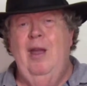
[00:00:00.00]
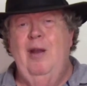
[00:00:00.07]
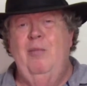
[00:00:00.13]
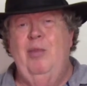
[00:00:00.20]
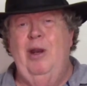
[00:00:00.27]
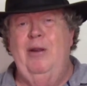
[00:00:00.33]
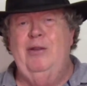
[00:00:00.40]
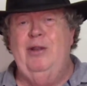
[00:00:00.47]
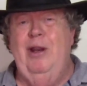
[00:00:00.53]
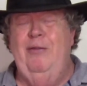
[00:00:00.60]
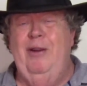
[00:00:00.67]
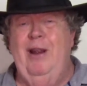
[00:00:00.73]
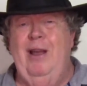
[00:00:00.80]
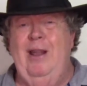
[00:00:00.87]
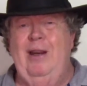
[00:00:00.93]
But I was trying to
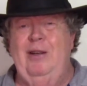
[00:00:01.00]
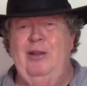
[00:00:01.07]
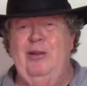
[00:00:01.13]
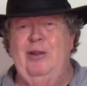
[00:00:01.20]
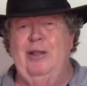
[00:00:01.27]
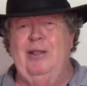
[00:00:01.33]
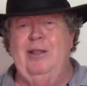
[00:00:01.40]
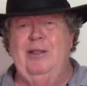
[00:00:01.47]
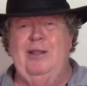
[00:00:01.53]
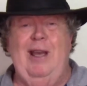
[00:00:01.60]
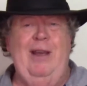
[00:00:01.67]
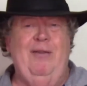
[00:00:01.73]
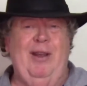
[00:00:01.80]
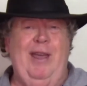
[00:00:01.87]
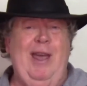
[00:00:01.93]
figure out how to do this because I
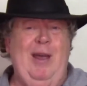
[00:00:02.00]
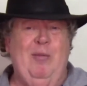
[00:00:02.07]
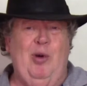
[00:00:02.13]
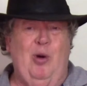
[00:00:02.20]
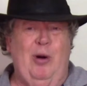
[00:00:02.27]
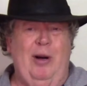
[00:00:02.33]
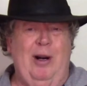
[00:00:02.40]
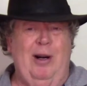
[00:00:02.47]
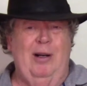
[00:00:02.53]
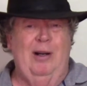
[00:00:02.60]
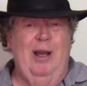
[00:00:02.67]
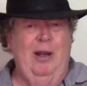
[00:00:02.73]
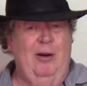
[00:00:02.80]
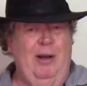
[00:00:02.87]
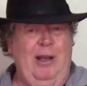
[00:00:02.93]
have a
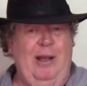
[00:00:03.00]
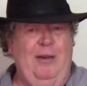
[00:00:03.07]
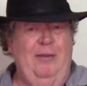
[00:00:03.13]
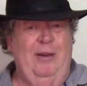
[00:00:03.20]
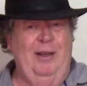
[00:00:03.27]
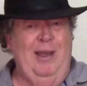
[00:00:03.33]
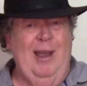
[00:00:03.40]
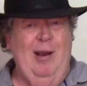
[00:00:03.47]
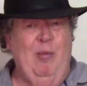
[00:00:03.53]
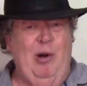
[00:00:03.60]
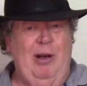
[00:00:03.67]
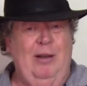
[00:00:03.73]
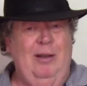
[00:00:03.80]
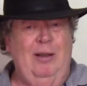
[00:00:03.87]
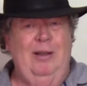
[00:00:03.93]
camcorder. I don't have a
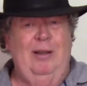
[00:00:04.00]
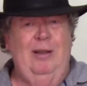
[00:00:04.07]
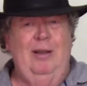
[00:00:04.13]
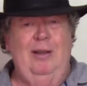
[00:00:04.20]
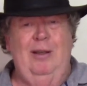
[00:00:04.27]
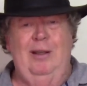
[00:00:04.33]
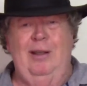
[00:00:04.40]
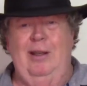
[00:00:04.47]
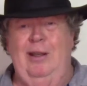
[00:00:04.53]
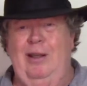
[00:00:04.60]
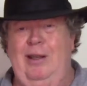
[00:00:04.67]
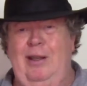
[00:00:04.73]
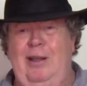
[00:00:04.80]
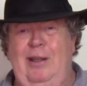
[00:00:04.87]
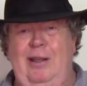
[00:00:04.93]
camera.
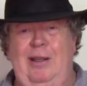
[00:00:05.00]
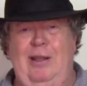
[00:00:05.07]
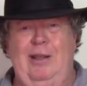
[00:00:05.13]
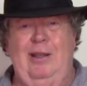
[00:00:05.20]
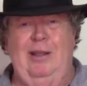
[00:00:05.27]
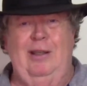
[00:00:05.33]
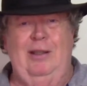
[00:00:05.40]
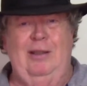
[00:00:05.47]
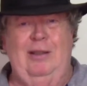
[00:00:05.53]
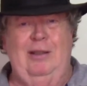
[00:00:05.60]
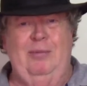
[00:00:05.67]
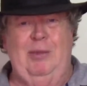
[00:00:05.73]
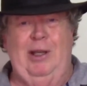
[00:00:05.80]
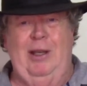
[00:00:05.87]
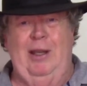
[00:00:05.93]

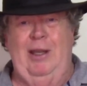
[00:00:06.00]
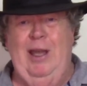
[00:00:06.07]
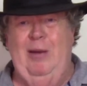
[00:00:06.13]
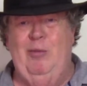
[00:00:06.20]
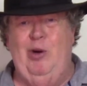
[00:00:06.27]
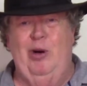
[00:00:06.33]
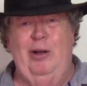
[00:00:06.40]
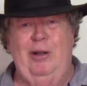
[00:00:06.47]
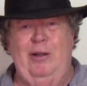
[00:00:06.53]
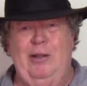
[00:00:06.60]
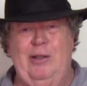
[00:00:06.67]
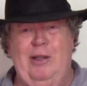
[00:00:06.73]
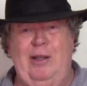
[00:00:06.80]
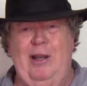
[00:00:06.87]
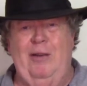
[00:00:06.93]
And my camcorder
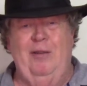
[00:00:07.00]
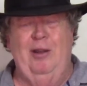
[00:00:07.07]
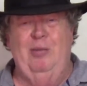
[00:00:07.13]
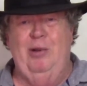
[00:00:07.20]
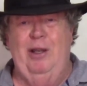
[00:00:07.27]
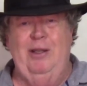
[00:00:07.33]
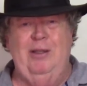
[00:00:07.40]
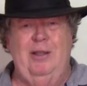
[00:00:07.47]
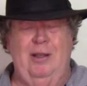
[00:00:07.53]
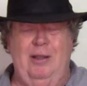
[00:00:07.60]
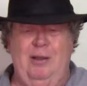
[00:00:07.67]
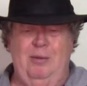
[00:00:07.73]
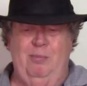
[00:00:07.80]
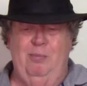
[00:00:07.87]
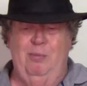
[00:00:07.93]
doesn't have a place
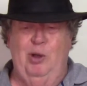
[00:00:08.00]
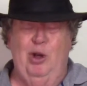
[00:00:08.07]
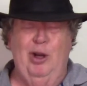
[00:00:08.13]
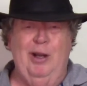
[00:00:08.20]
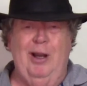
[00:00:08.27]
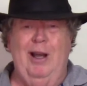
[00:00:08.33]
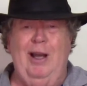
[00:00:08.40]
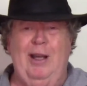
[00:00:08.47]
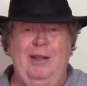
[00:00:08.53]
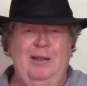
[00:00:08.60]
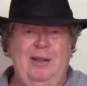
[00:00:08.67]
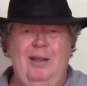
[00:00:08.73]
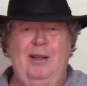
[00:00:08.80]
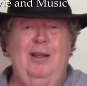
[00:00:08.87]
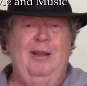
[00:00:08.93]
to hook
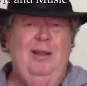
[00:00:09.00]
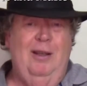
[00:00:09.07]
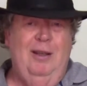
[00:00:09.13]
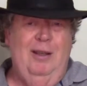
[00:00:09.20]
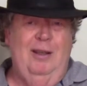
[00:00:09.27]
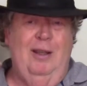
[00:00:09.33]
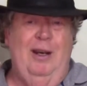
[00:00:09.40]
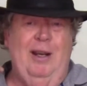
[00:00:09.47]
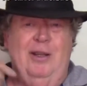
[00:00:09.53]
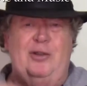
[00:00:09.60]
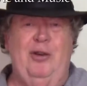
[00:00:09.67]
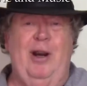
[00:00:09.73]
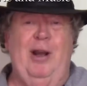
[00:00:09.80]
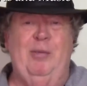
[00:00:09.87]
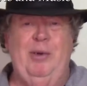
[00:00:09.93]
on the neck
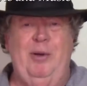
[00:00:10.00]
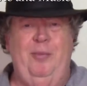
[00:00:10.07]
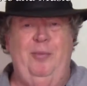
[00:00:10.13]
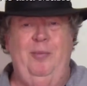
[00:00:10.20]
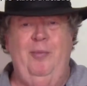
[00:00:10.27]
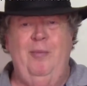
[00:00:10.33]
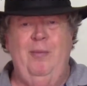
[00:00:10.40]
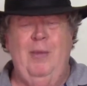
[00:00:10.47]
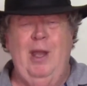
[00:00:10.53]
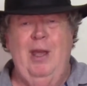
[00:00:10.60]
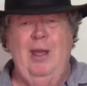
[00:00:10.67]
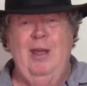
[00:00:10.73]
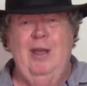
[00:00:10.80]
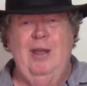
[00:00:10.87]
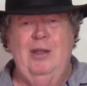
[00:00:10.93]
strap.
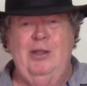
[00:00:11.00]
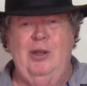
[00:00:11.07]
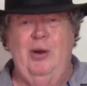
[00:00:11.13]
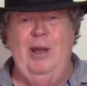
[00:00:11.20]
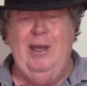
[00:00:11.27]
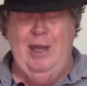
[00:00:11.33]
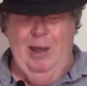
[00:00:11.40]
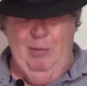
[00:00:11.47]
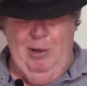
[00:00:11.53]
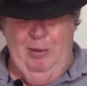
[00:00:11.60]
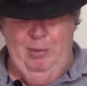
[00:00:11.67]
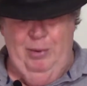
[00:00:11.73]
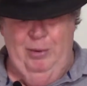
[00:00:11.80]
So I came up